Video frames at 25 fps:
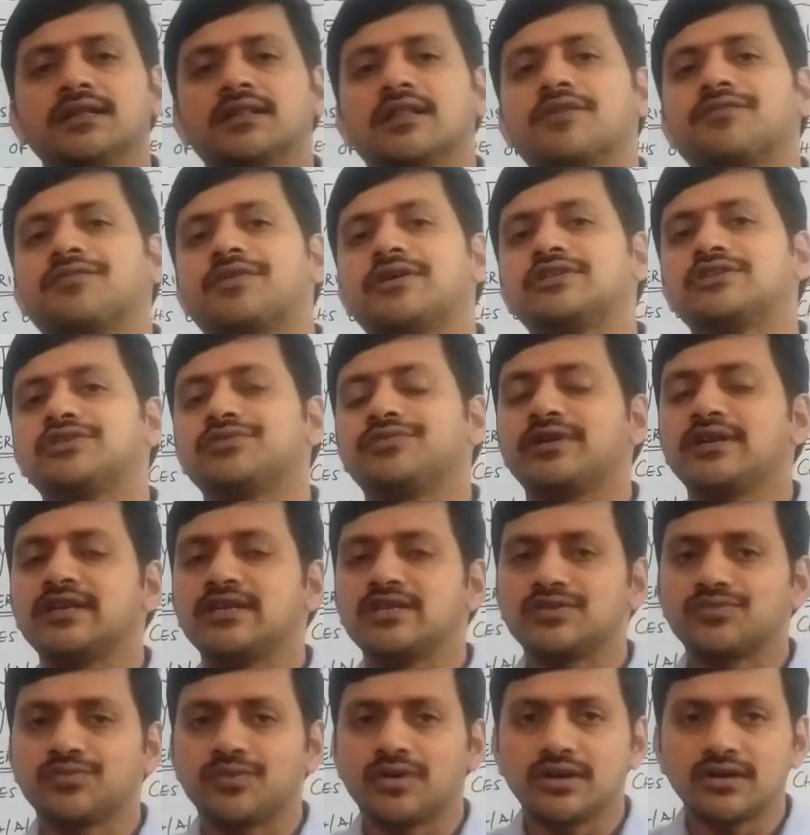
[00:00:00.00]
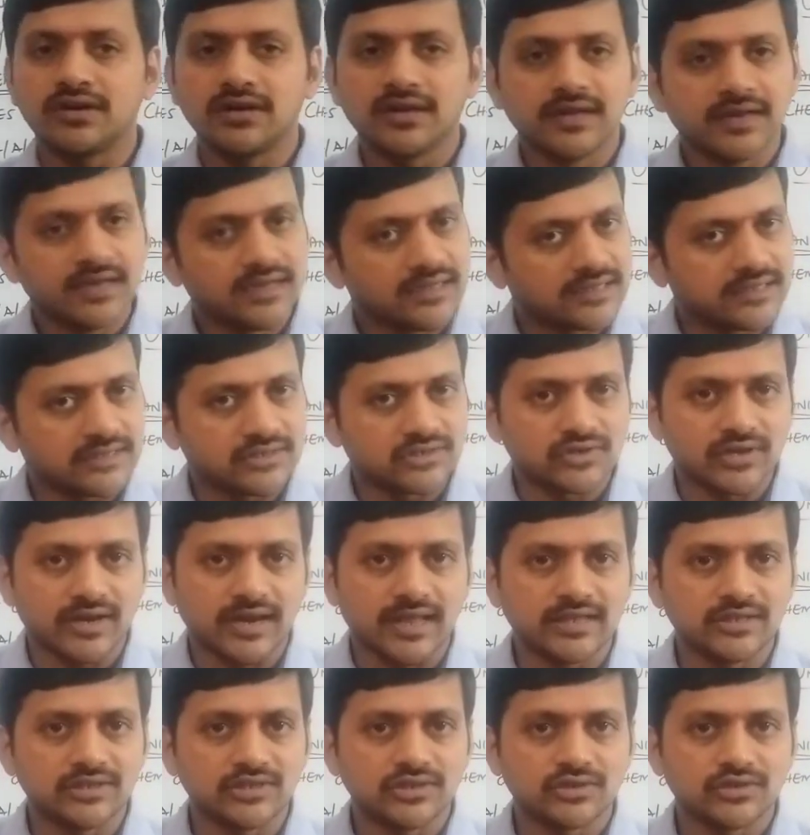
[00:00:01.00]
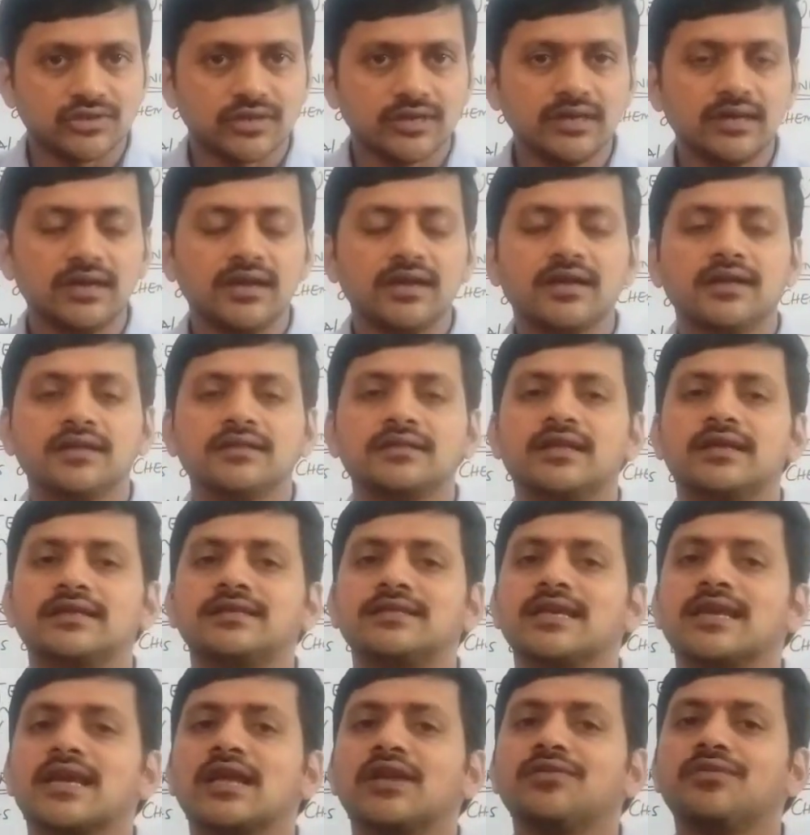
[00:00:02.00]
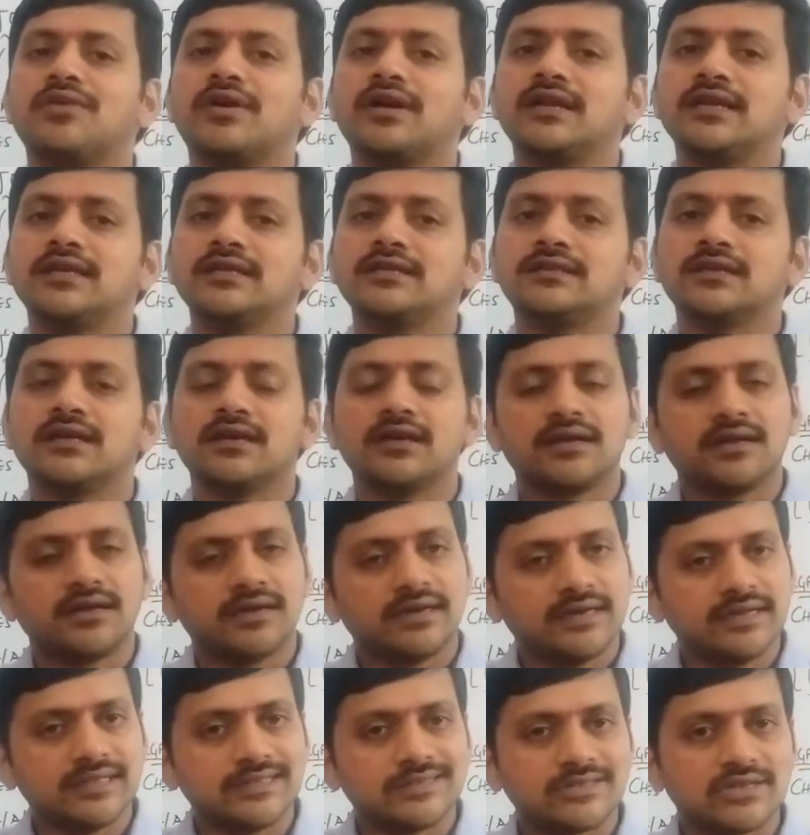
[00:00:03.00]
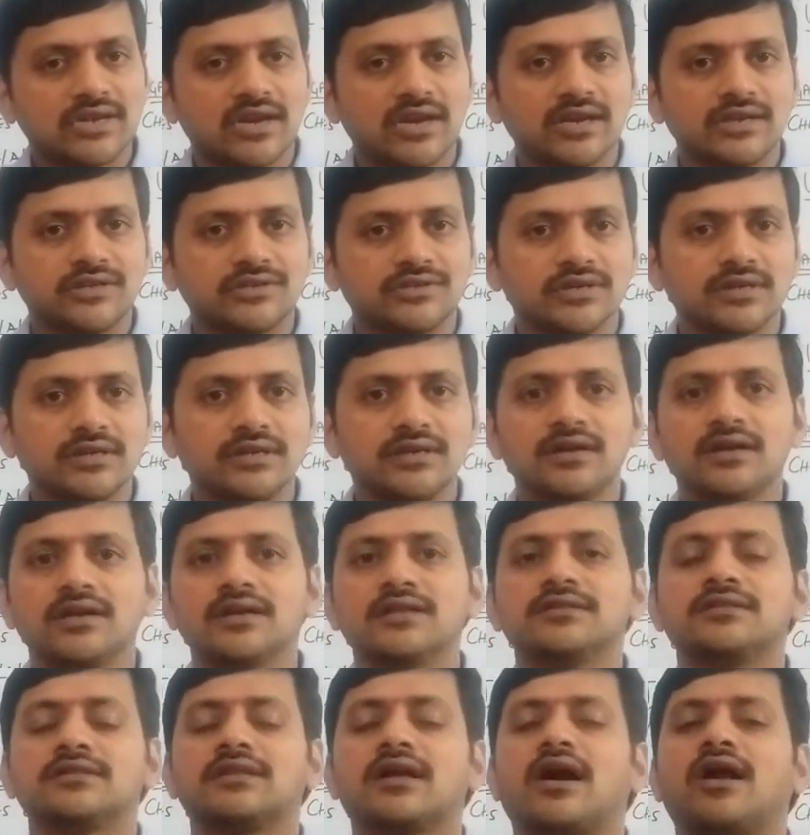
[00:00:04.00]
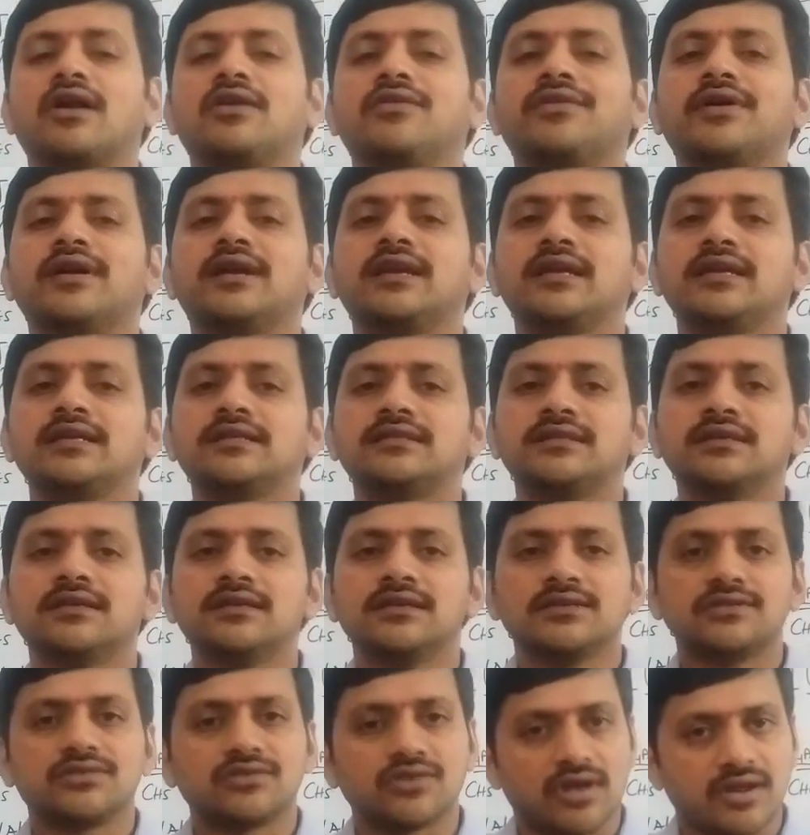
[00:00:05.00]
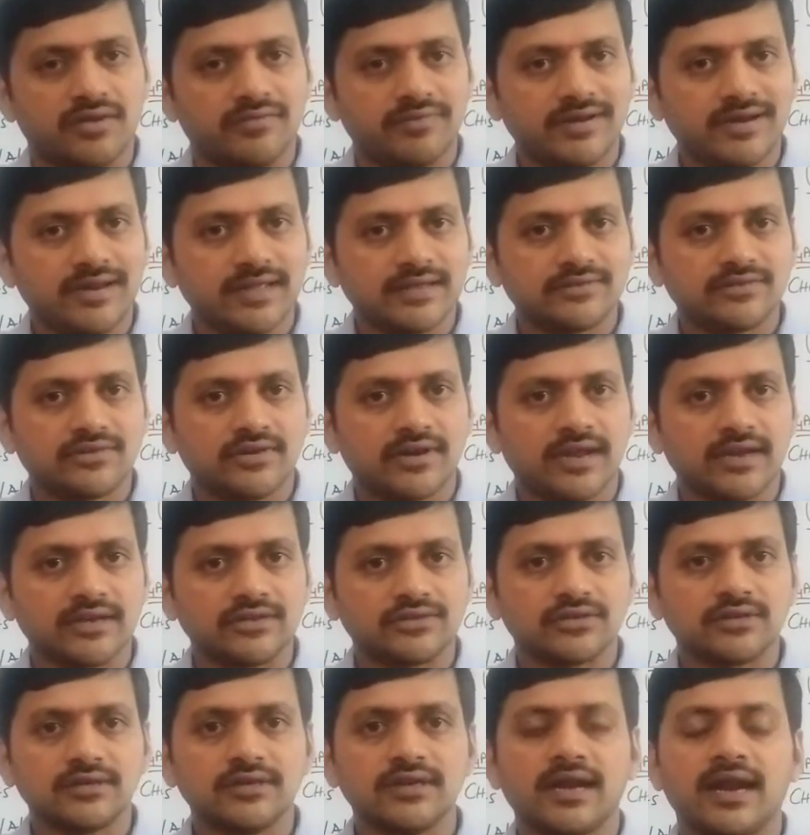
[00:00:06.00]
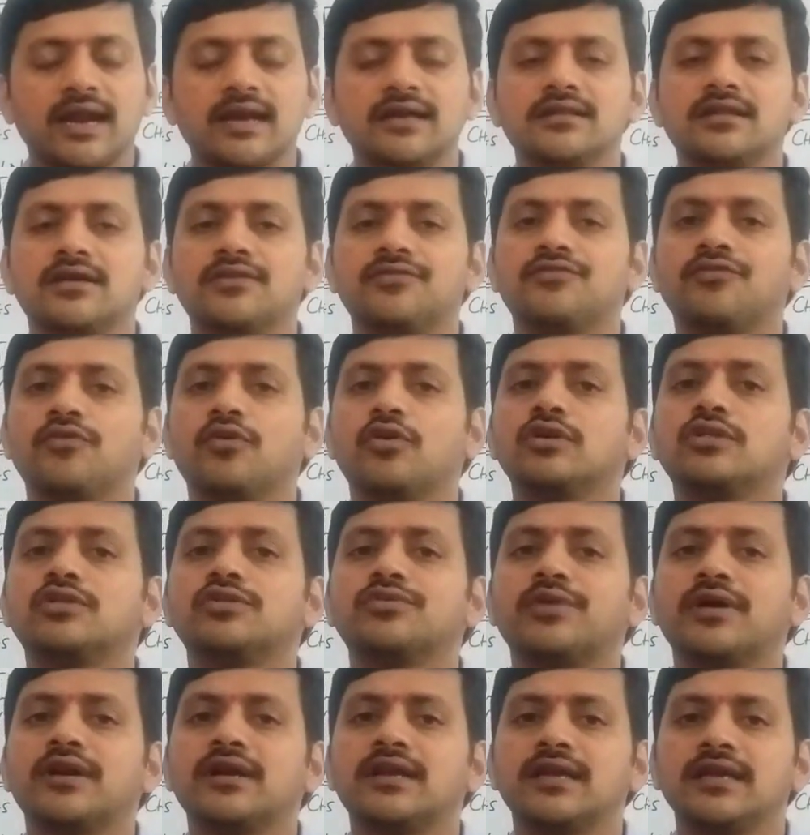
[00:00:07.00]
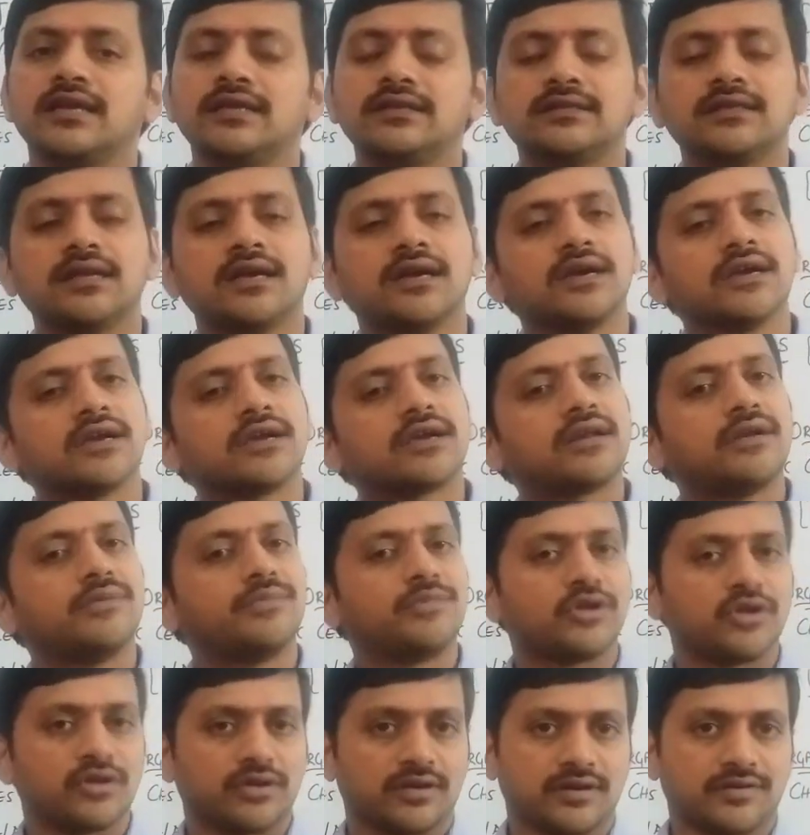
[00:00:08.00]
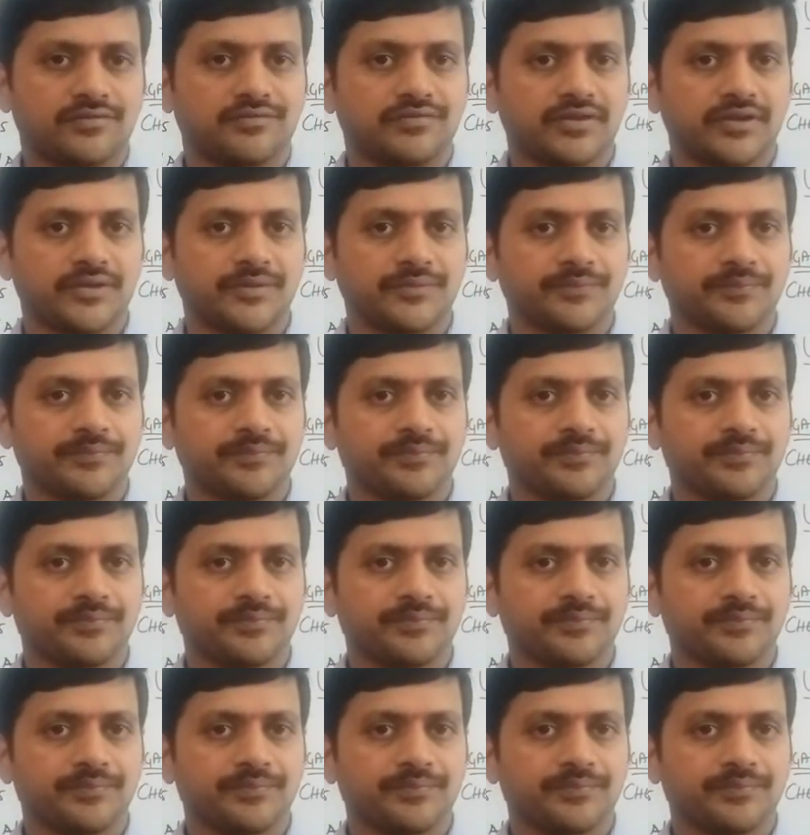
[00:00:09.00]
The first one is what? Crystallization. The second one is distillation. Third one is solvent extraction. And the fourth one is chromatography.